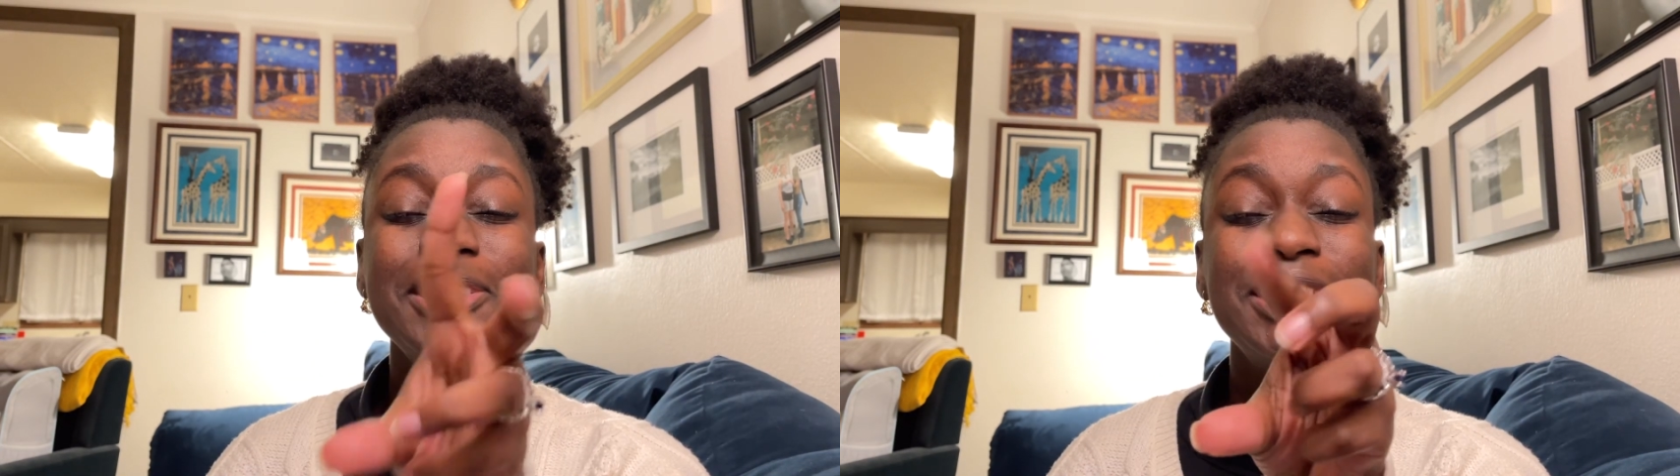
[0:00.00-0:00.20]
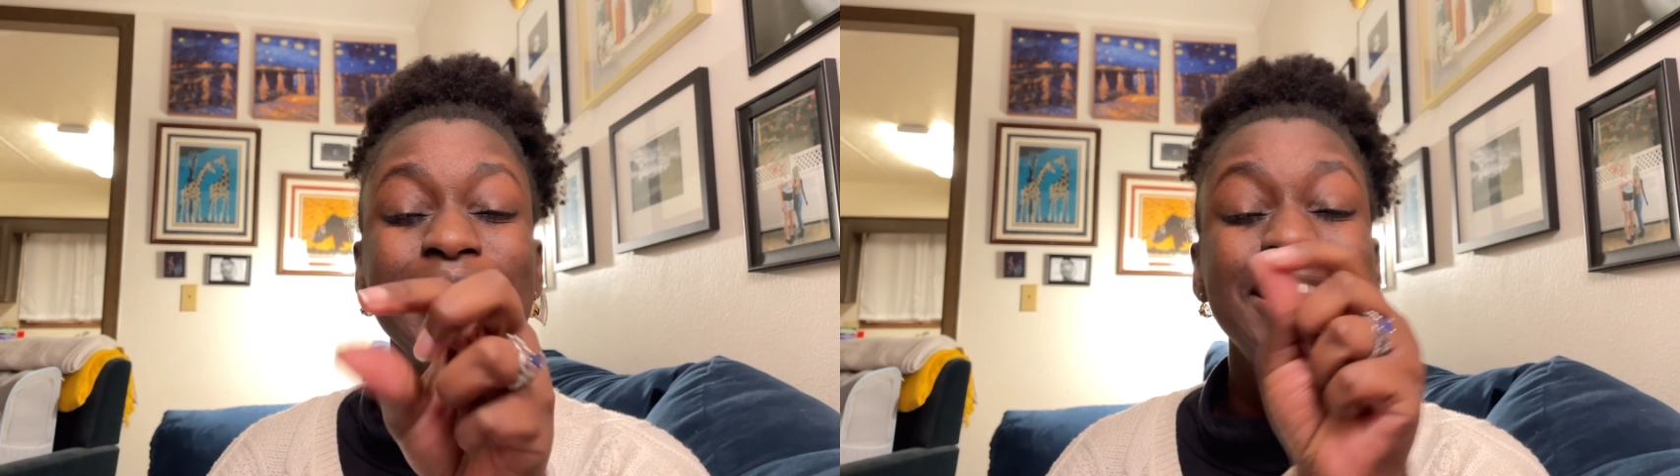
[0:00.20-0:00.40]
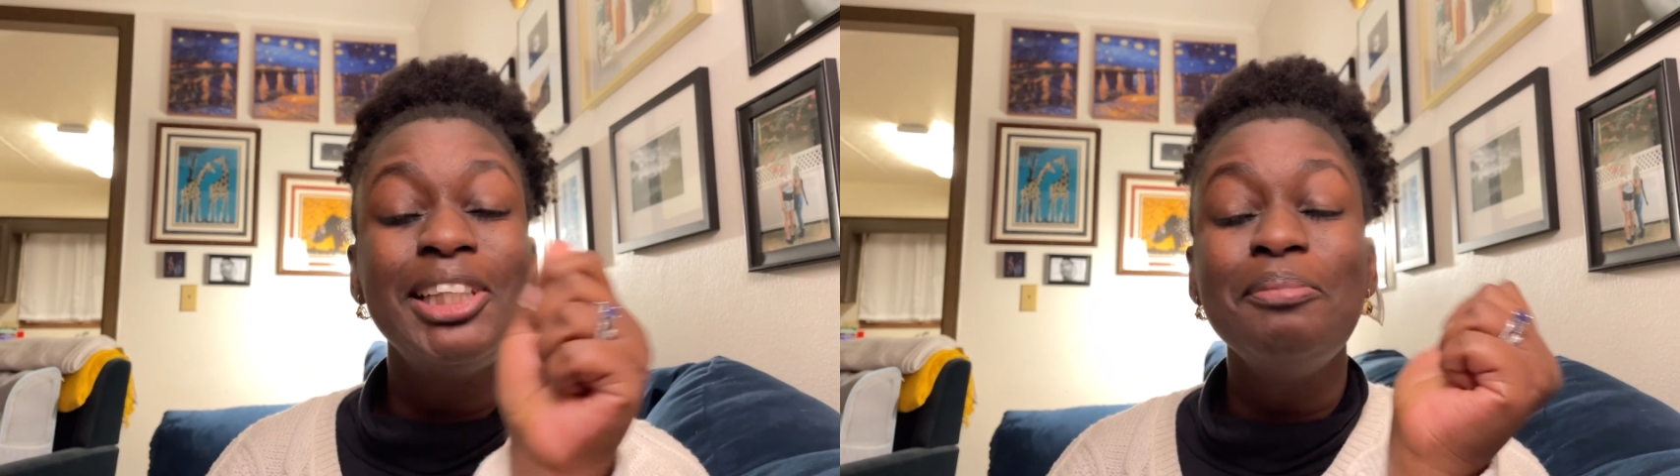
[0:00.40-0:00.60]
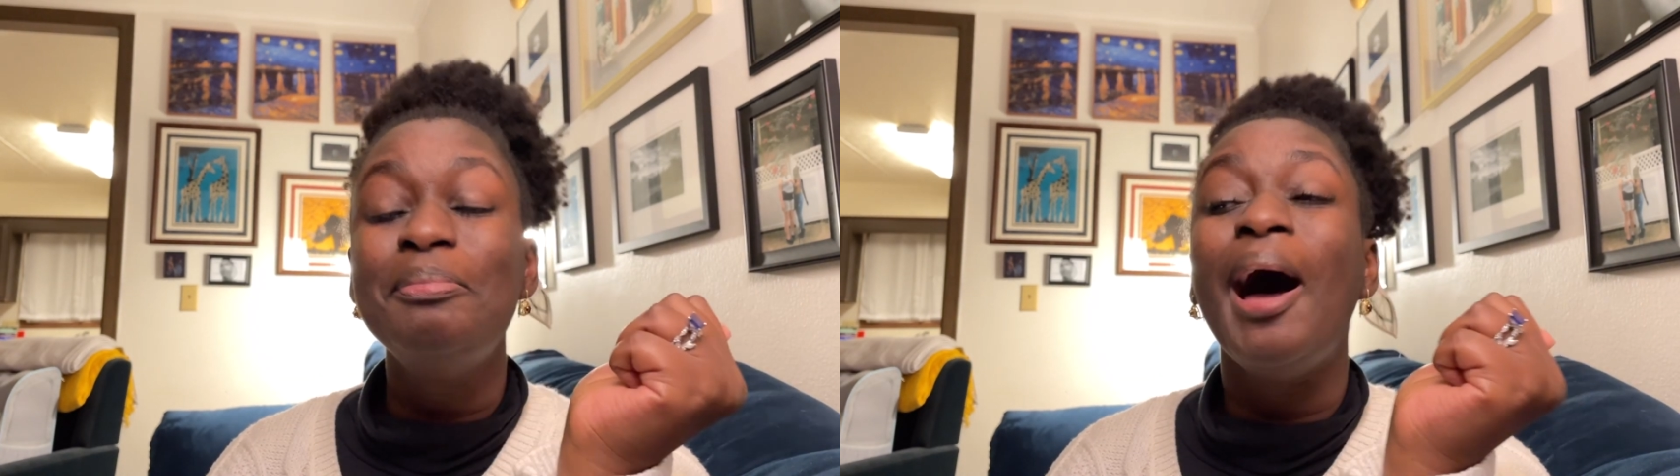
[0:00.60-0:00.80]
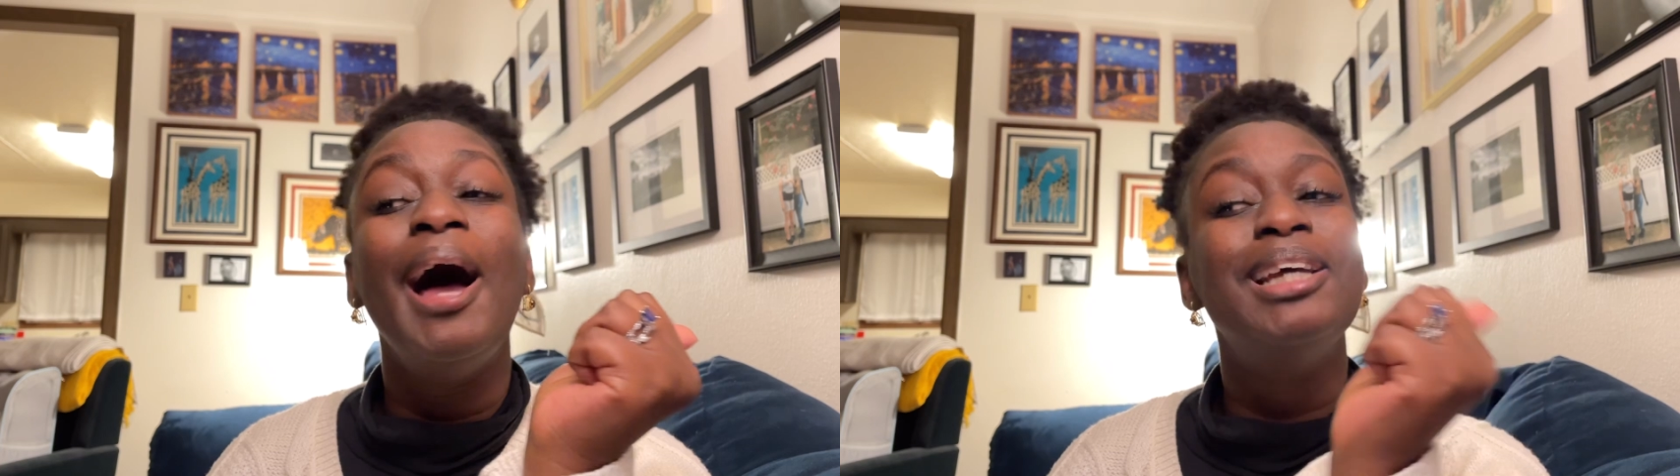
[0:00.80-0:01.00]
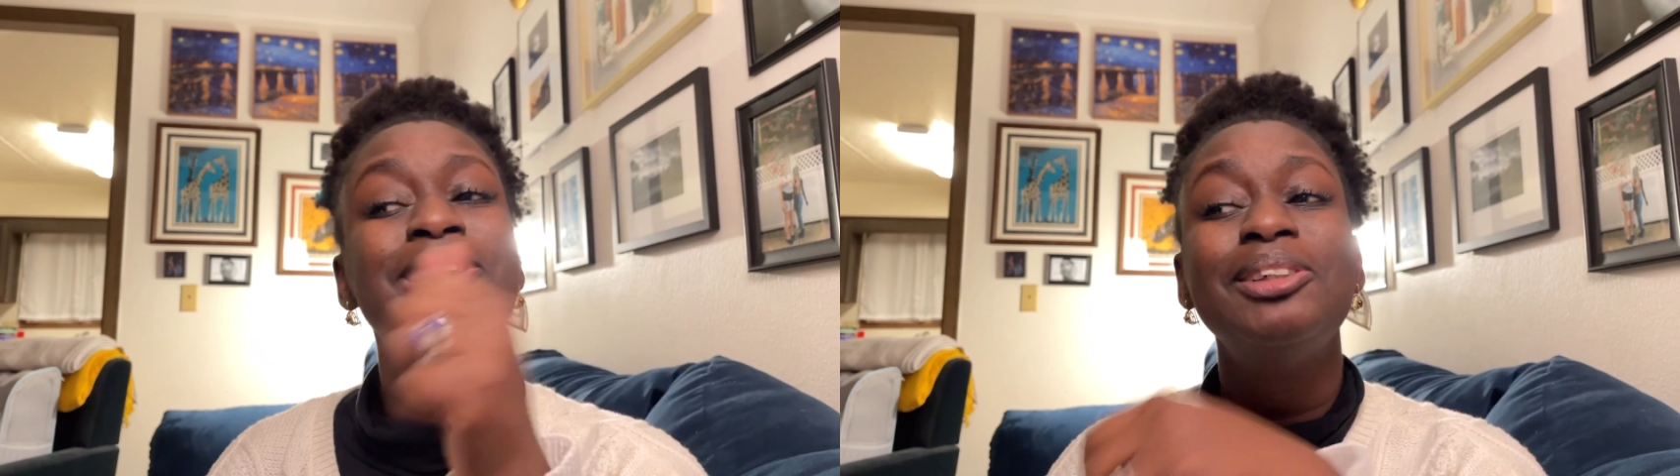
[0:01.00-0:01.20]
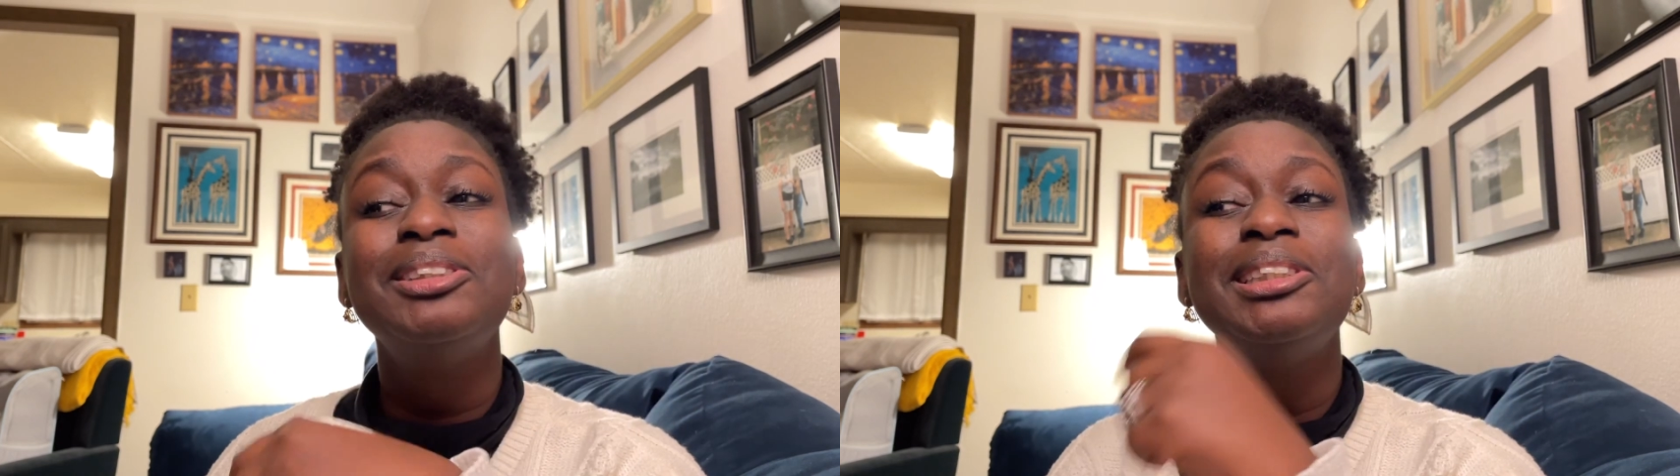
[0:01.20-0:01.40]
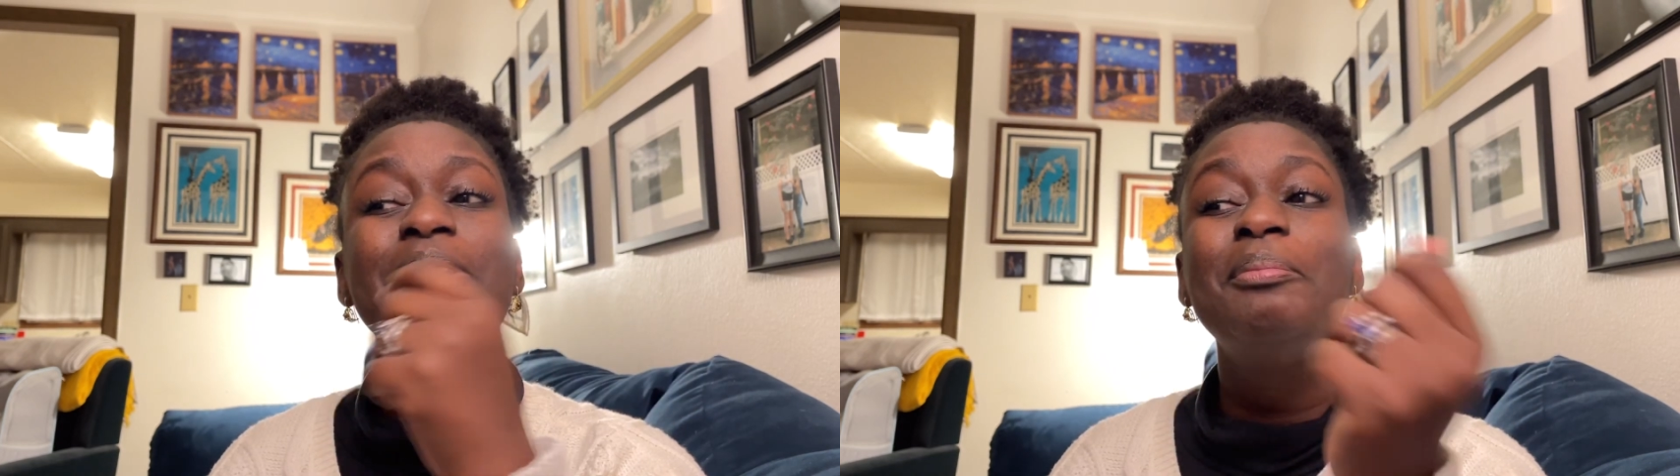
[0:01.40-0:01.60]
She's the best. No,
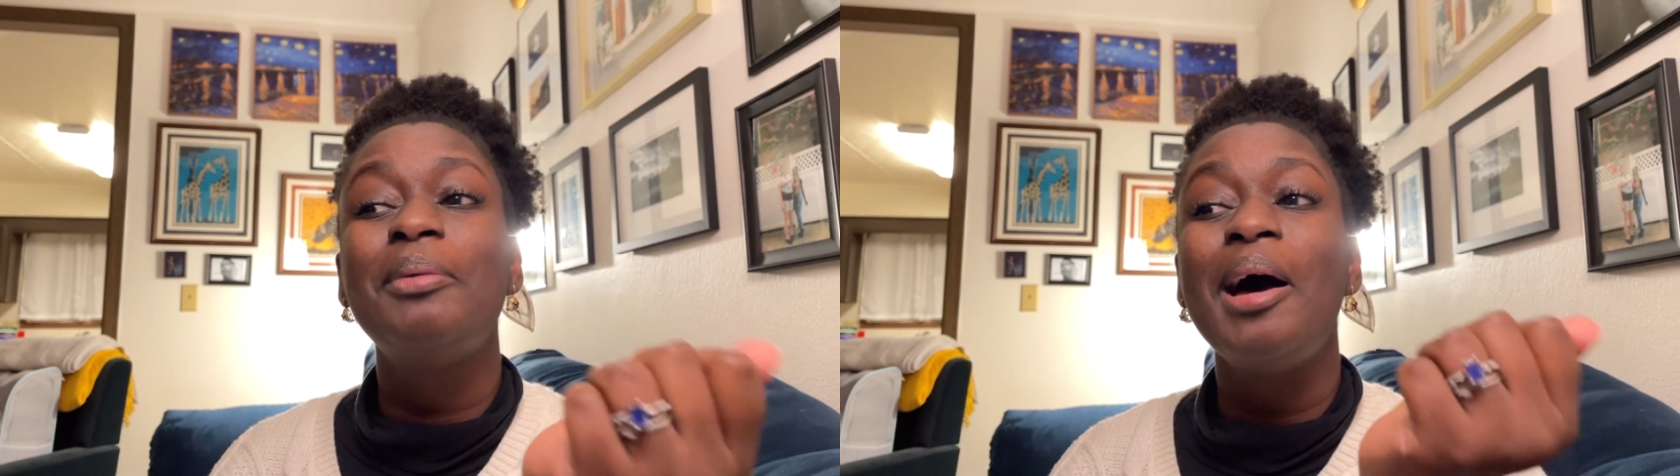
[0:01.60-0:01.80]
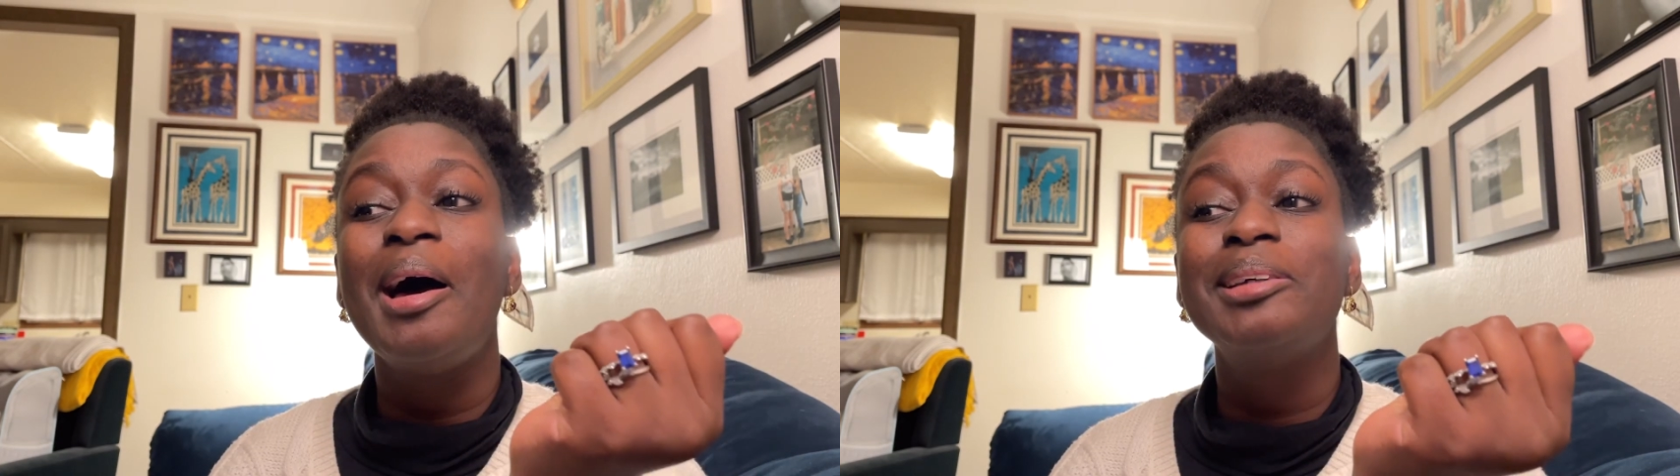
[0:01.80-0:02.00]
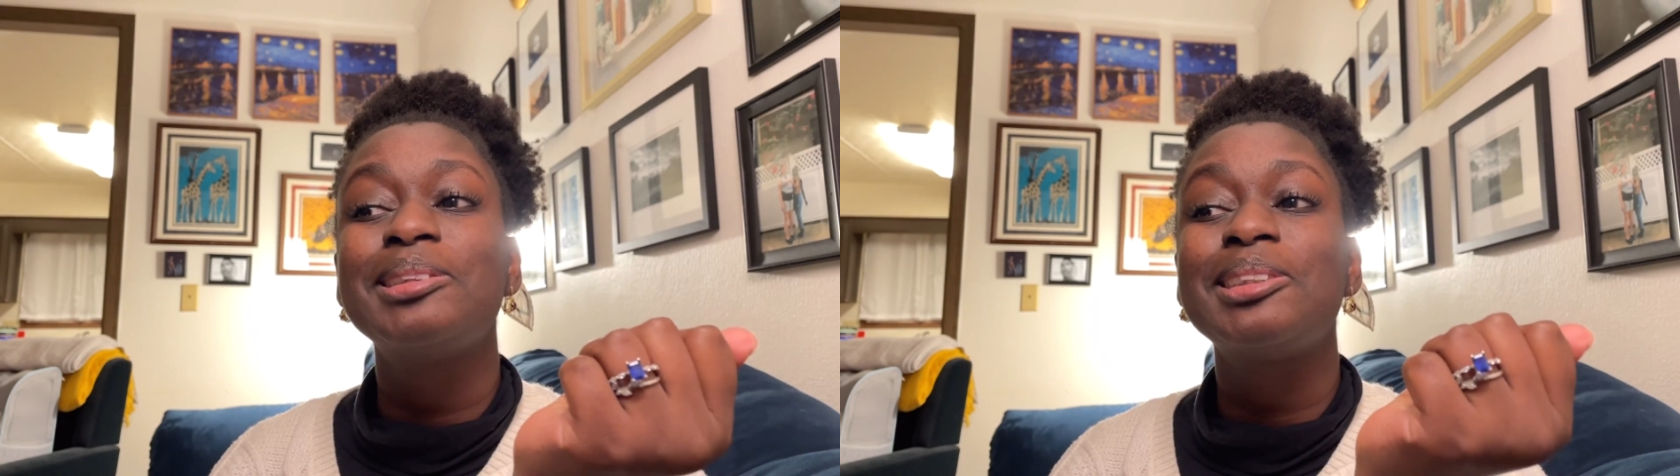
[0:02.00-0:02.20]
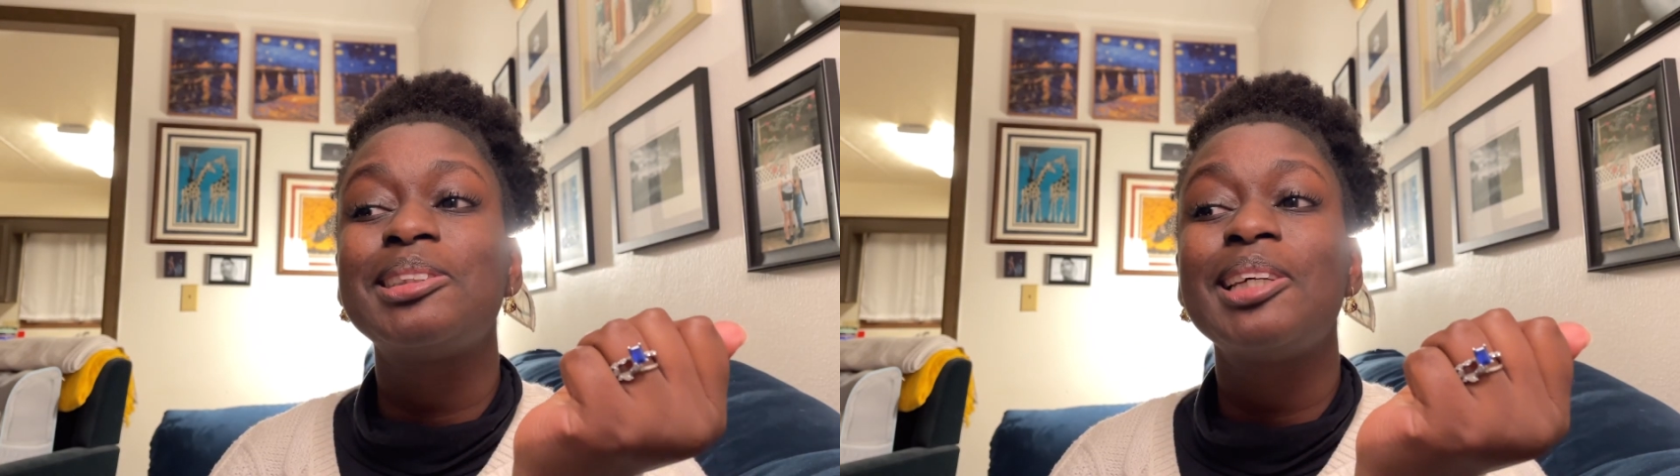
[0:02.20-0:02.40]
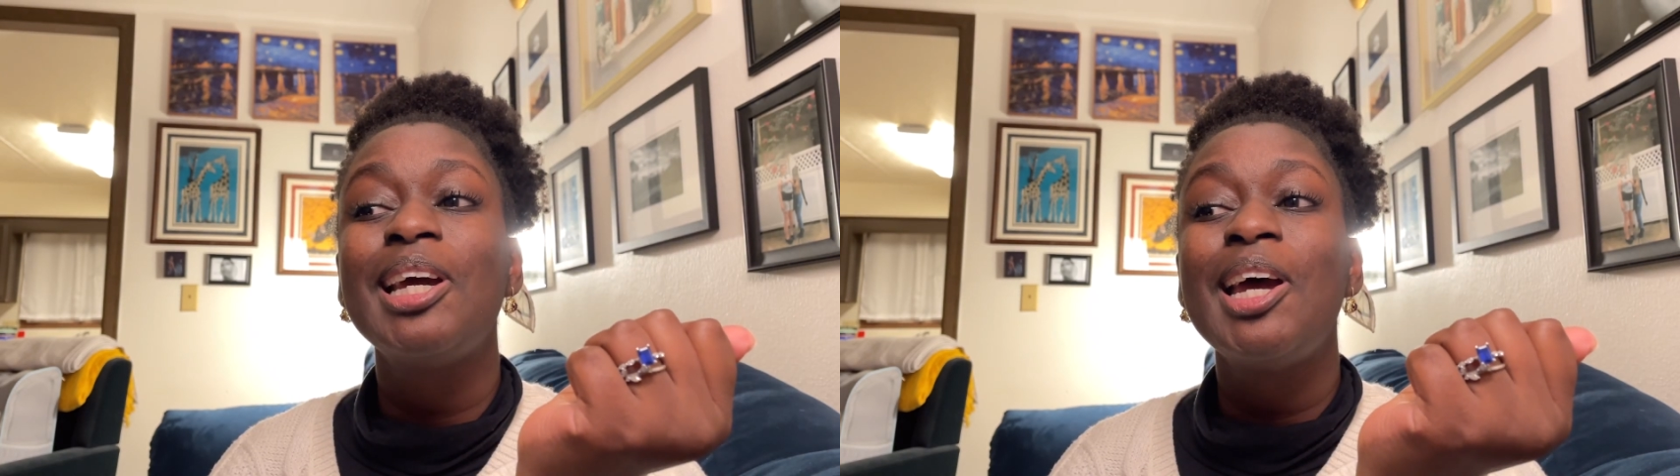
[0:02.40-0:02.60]
she's the best.